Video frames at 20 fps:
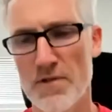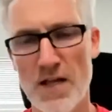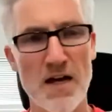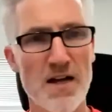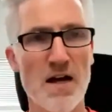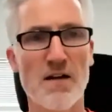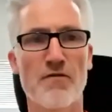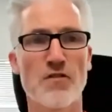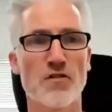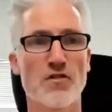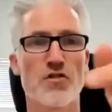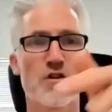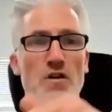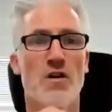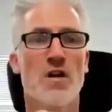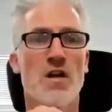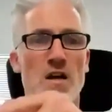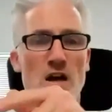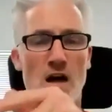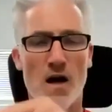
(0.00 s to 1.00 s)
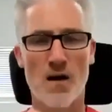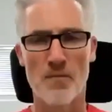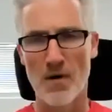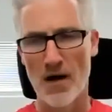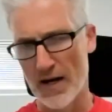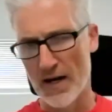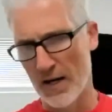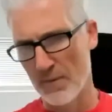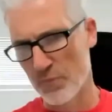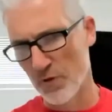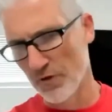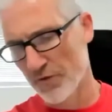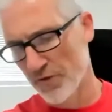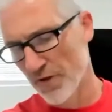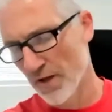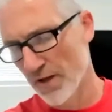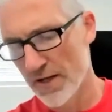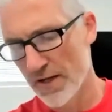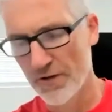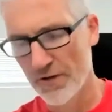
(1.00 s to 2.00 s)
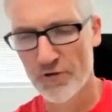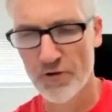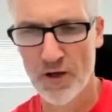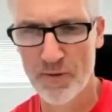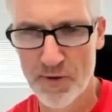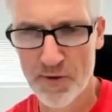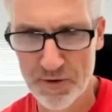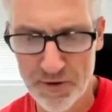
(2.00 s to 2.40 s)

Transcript: Yeah, yeah, for sure. Um, and I put the Instagram,